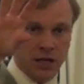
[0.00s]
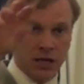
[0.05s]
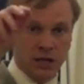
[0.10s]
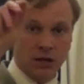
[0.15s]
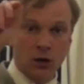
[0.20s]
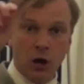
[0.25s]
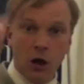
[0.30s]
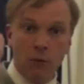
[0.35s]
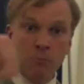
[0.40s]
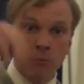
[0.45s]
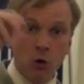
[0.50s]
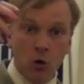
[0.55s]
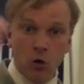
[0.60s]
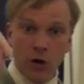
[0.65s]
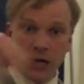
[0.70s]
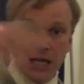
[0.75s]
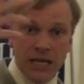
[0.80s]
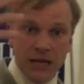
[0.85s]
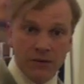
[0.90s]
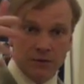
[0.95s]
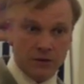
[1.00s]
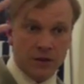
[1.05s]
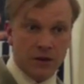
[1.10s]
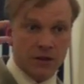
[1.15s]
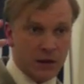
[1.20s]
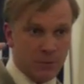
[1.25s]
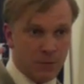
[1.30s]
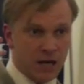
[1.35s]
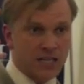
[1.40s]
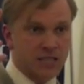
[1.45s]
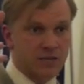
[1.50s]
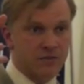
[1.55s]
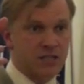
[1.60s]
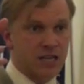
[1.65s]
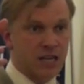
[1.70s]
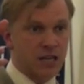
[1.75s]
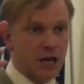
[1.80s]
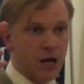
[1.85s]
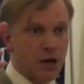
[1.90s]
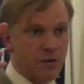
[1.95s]
a lot more even than they might have
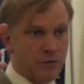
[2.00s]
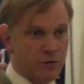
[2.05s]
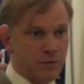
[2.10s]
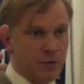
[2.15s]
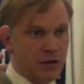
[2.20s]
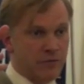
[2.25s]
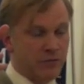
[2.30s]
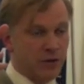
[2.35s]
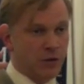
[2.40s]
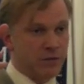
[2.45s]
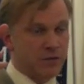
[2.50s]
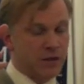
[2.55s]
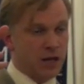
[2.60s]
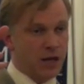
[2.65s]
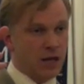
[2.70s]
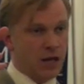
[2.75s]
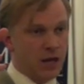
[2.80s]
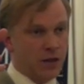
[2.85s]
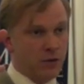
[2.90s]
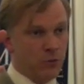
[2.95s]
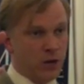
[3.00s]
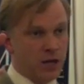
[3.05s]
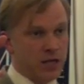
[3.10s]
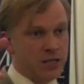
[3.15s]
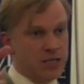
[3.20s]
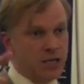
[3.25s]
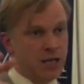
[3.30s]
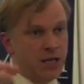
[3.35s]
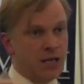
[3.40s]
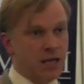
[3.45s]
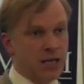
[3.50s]
done over involved otherwise,